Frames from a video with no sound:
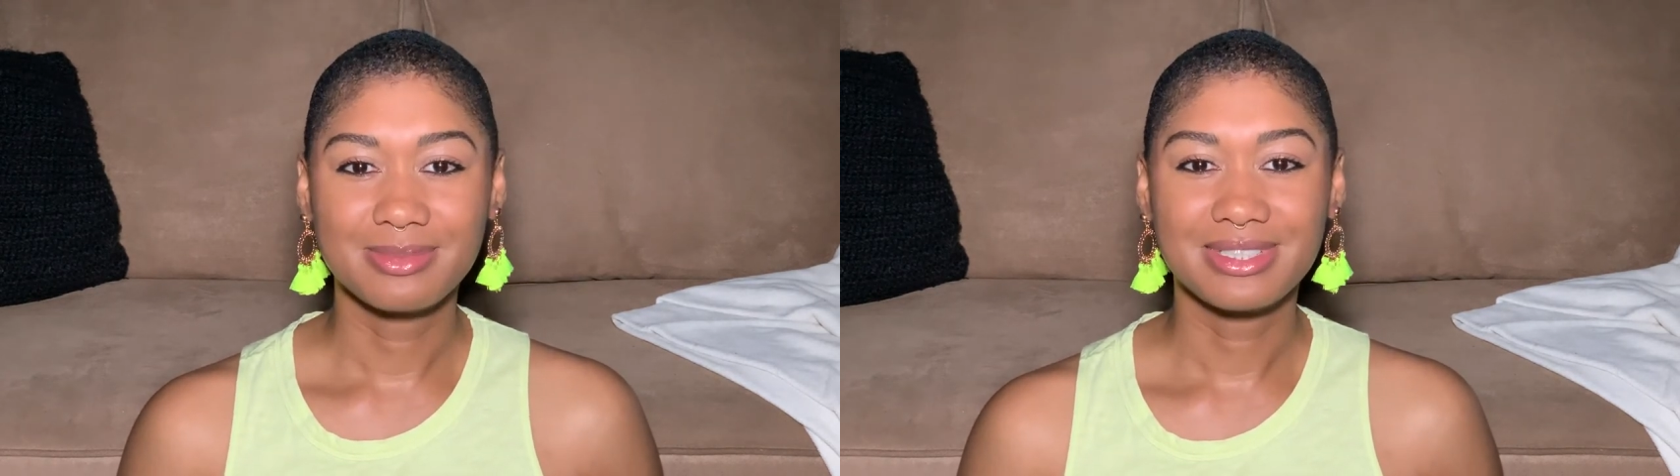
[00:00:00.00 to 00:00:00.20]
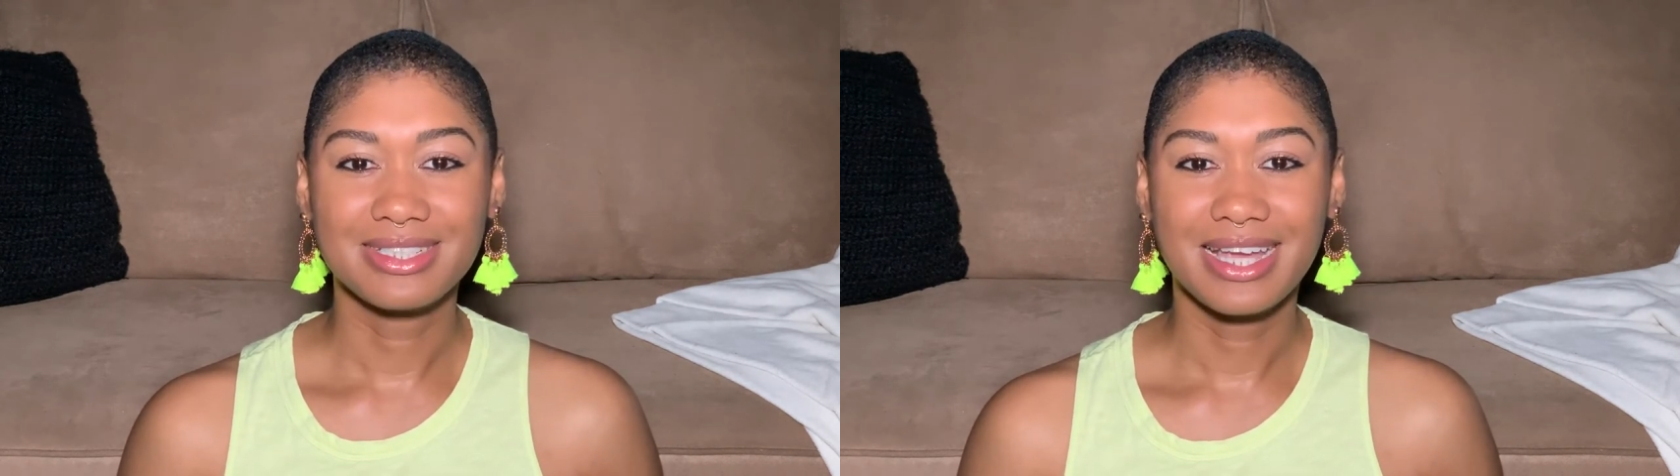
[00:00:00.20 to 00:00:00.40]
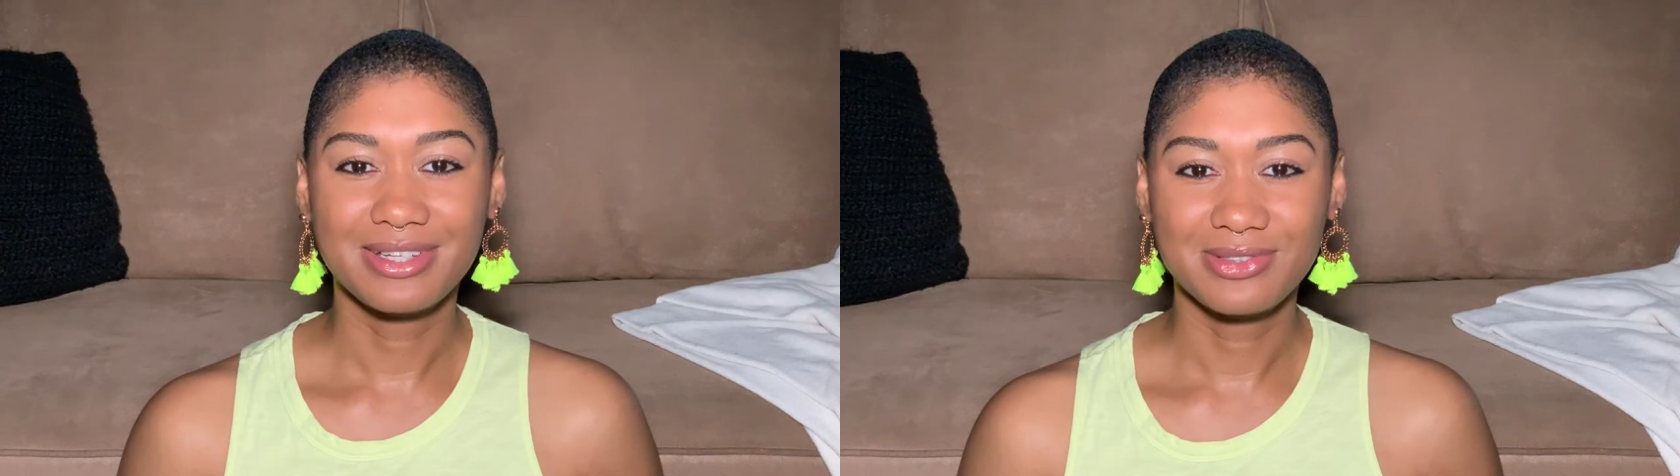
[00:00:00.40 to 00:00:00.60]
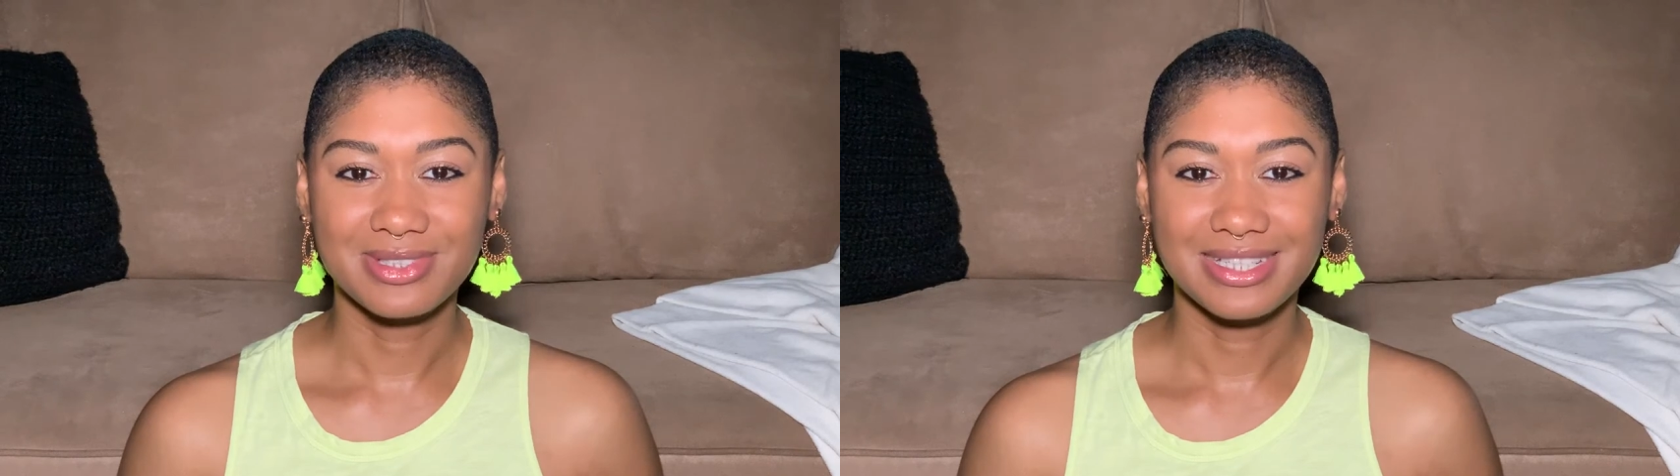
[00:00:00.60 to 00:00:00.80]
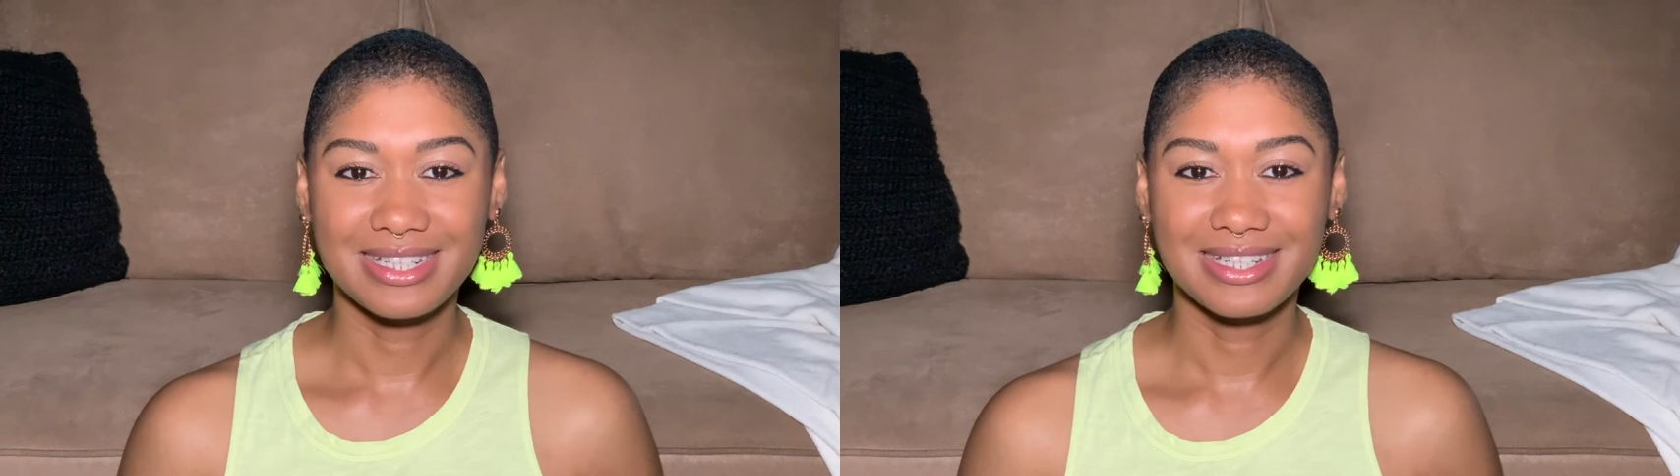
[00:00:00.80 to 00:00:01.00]

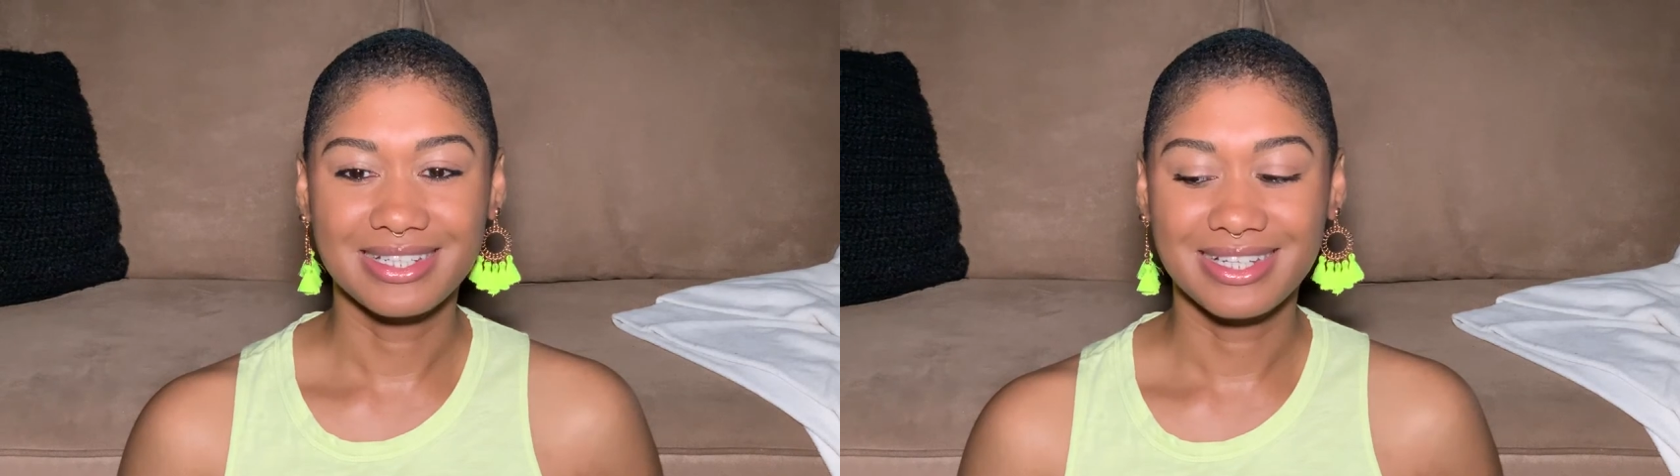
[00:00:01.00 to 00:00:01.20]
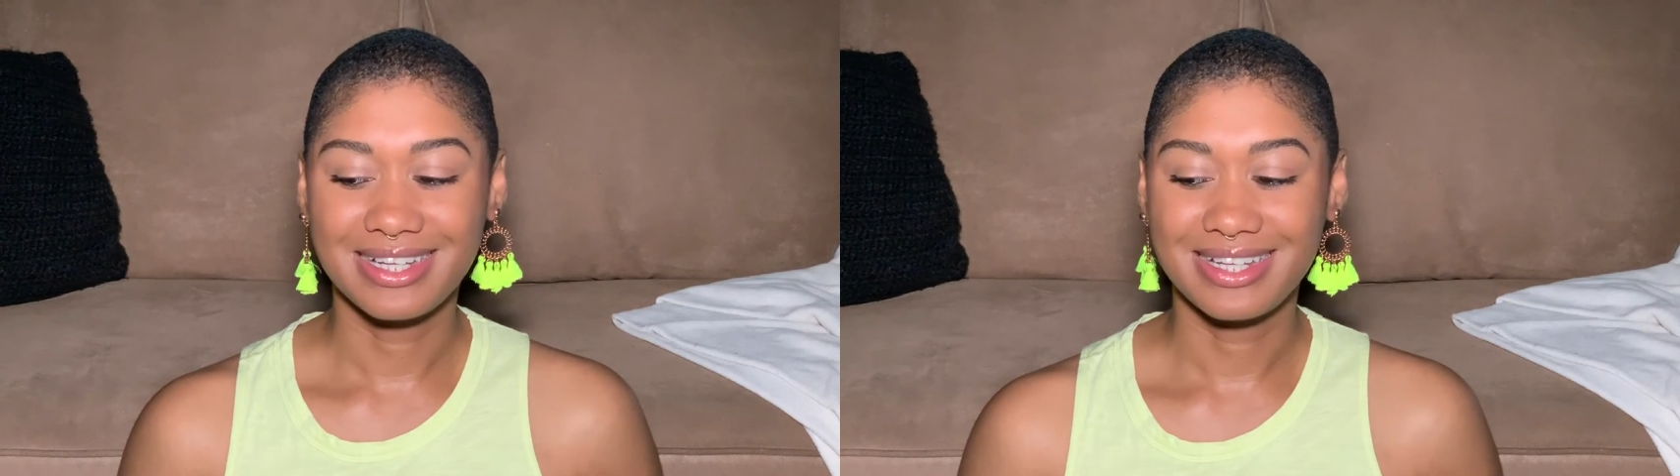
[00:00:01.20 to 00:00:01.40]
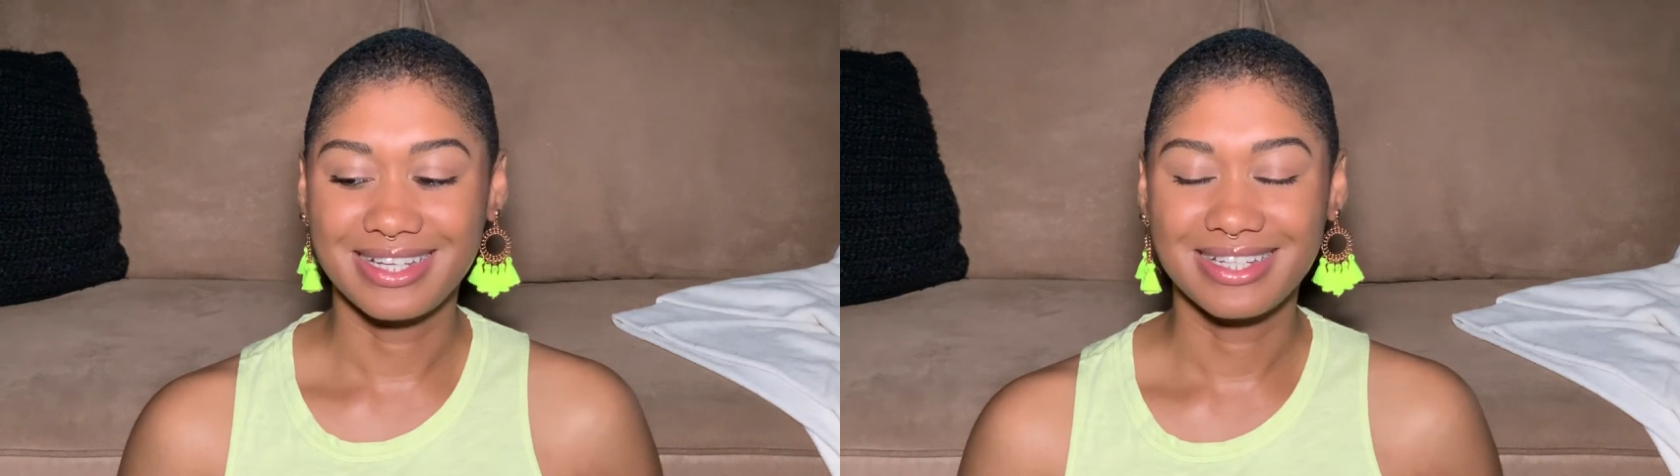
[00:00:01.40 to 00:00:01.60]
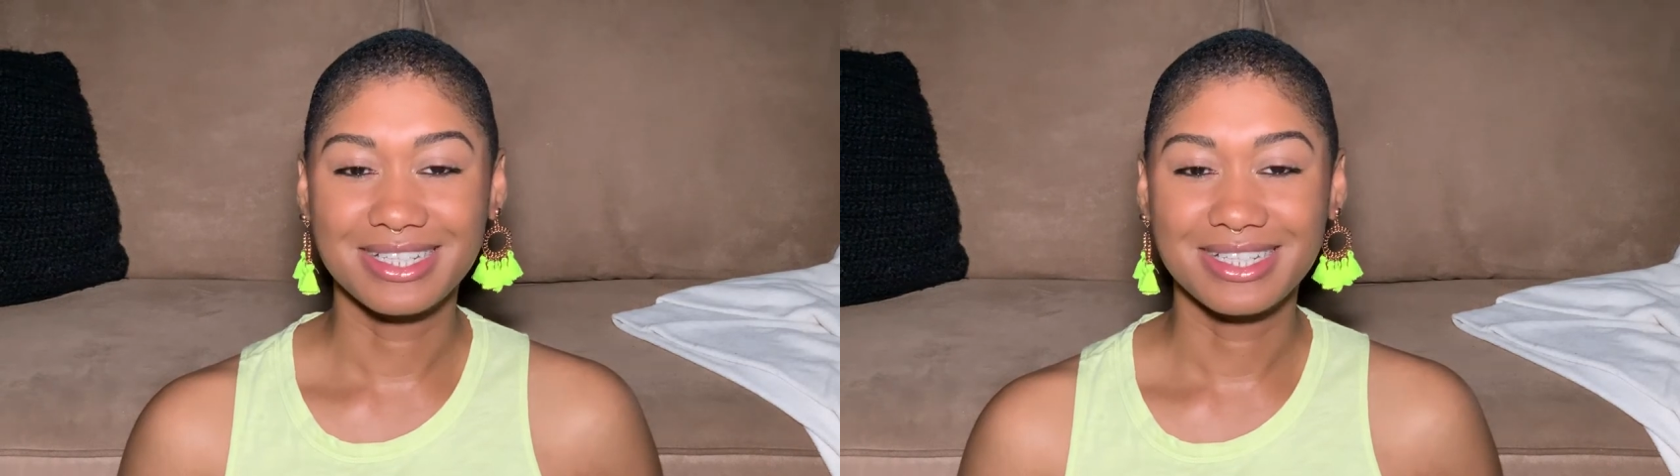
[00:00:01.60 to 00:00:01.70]
scheduling uh,